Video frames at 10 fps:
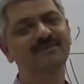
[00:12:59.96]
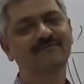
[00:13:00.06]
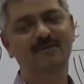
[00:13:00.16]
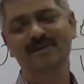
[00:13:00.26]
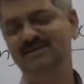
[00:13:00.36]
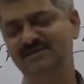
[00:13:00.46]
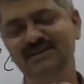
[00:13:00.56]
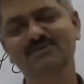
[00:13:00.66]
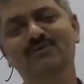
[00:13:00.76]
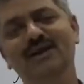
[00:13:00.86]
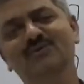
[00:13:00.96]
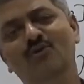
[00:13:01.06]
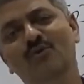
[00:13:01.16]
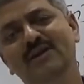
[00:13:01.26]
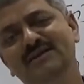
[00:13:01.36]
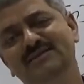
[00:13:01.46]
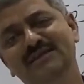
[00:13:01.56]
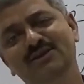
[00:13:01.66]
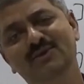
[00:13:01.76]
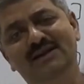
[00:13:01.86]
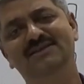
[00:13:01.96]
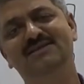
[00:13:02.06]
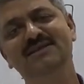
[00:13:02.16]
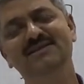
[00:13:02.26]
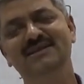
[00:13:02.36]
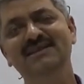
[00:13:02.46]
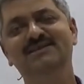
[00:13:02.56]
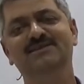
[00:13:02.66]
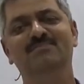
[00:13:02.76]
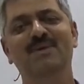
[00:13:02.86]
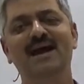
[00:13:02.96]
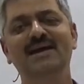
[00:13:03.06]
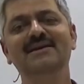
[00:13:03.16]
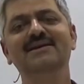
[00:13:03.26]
from Xn you can go easily to Xt just by